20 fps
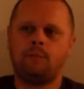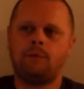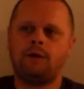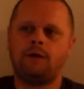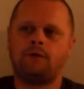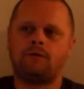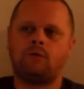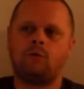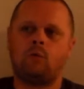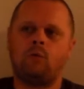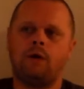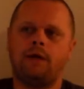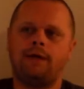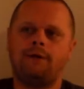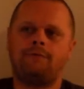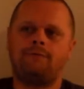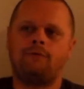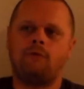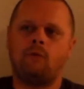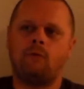But it's a
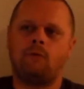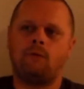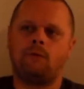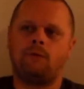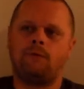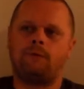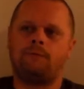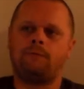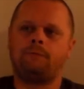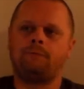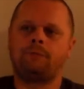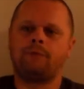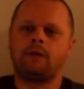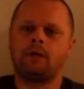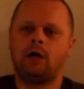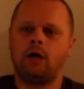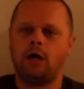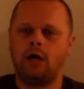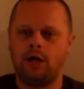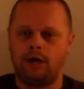way for
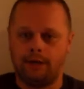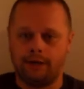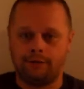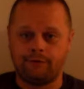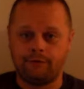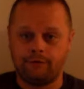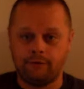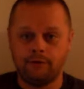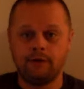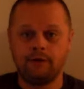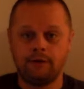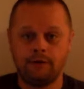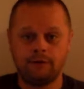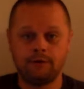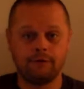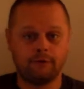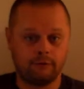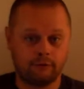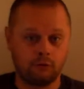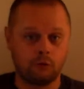us,
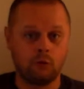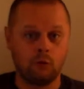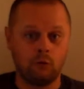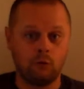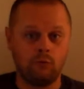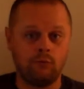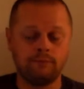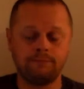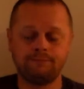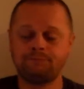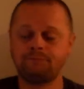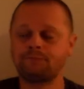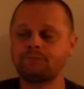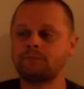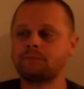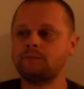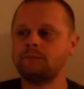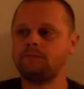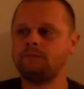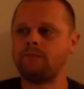the school,
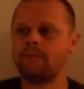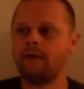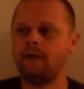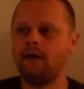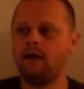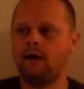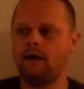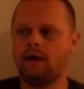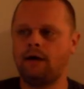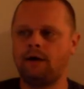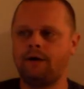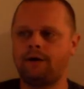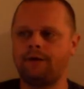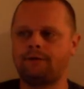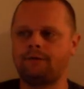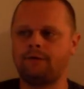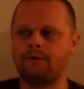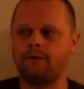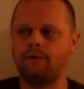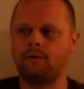
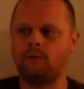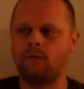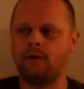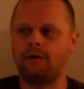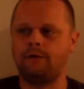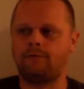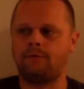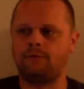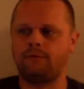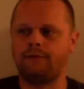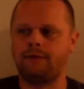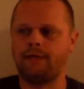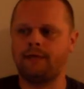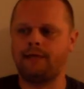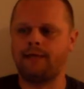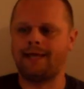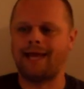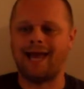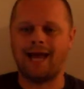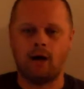it's a way for the
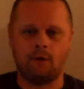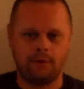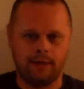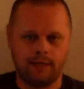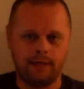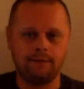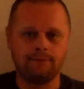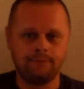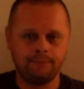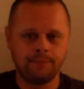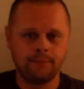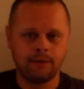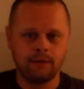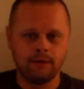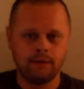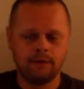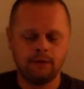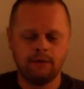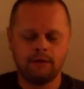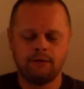county,
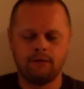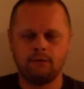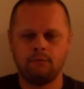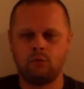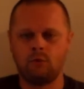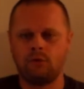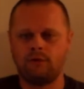the